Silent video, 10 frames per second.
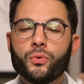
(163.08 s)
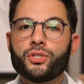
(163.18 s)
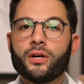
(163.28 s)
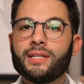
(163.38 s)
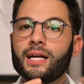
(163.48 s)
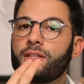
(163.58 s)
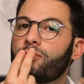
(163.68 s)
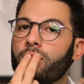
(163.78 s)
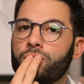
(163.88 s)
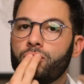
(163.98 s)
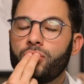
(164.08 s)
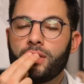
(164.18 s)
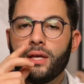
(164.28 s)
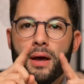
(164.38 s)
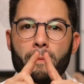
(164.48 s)
which are not the front two teeth,
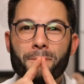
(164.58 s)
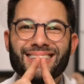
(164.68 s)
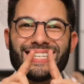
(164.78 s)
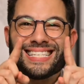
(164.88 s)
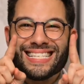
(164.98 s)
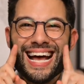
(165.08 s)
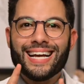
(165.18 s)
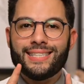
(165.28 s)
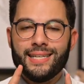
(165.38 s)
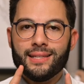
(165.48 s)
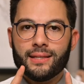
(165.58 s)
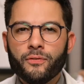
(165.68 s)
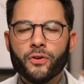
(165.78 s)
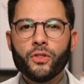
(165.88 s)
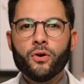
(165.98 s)
but the side teeth.
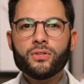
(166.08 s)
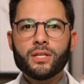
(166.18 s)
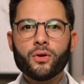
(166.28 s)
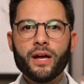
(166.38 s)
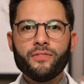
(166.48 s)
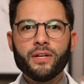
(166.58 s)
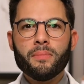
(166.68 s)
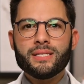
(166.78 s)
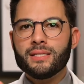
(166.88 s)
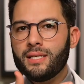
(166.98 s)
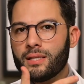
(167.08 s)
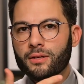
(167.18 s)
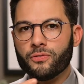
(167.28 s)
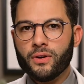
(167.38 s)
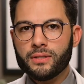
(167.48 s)
For those that don't have any missing teeth in the
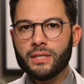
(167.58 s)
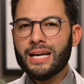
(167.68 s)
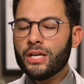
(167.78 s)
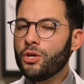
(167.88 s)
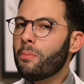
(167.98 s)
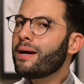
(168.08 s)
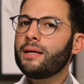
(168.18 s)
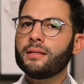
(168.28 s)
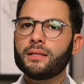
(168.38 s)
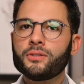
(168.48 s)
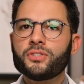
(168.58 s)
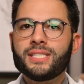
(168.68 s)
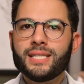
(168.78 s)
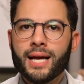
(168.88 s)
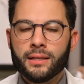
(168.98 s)
front, you might not
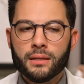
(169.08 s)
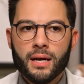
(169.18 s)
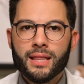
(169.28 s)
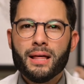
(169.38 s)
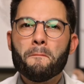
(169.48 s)
understand the